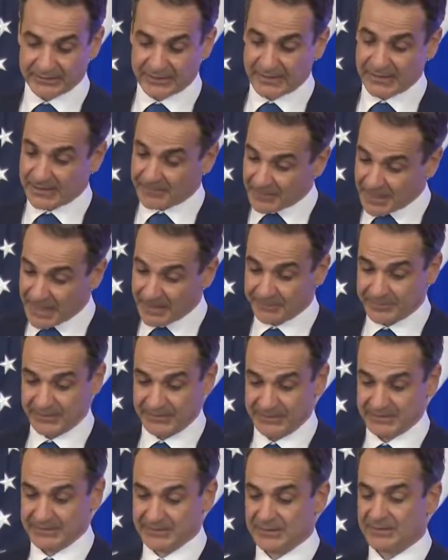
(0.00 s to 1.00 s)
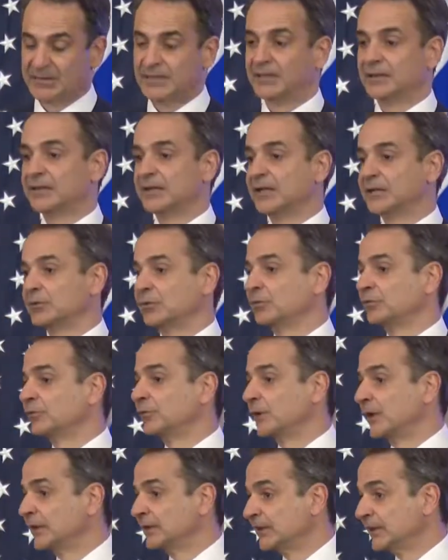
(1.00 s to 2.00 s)
And I'm happy that on
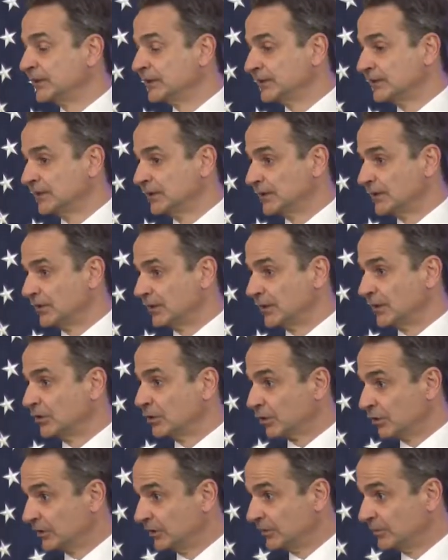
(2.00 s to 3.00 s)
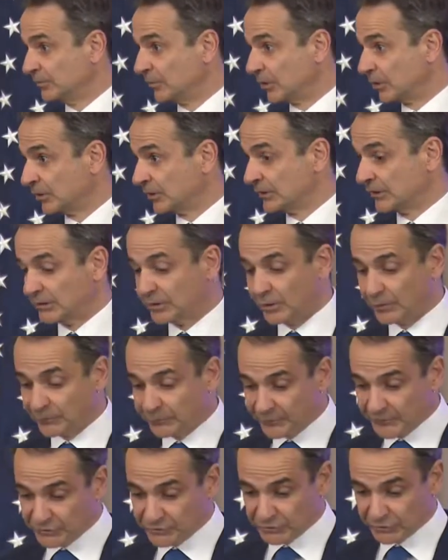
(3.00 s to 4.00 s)
Friday, Lockheed Martin
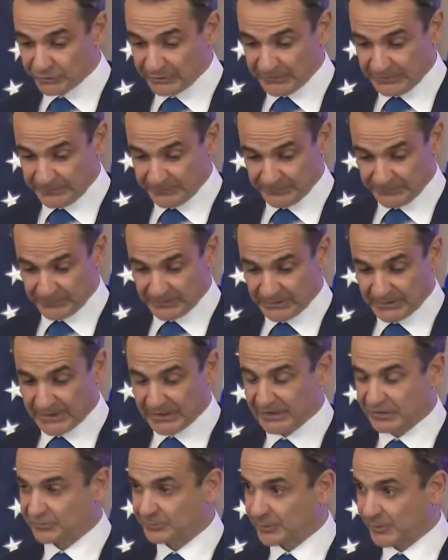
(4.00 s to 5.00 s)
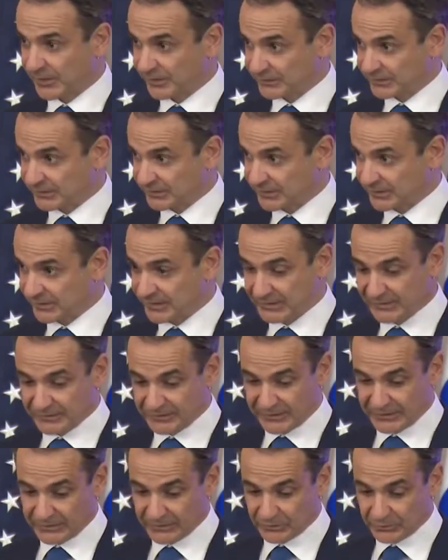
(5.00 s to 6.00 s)
officially expressed
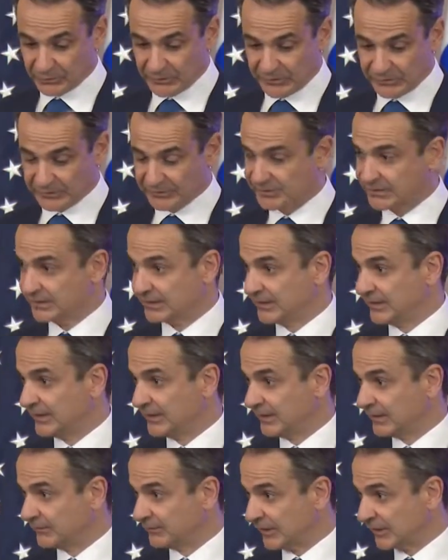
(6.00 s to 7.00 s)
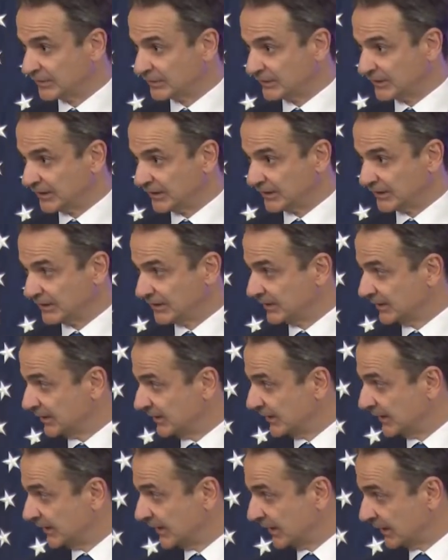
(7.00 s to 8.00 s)
its interest in investing
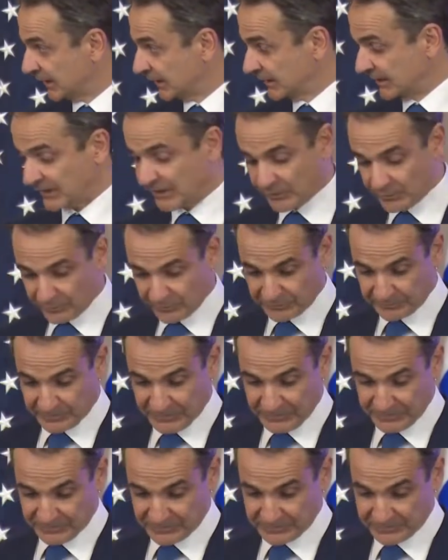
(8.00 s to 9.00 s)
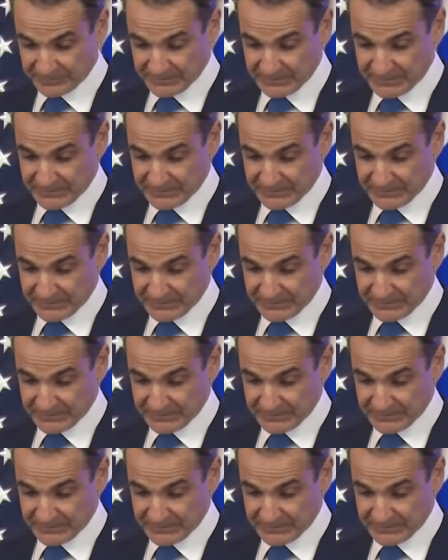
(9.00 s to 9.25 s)
in Hellenic Aerospace.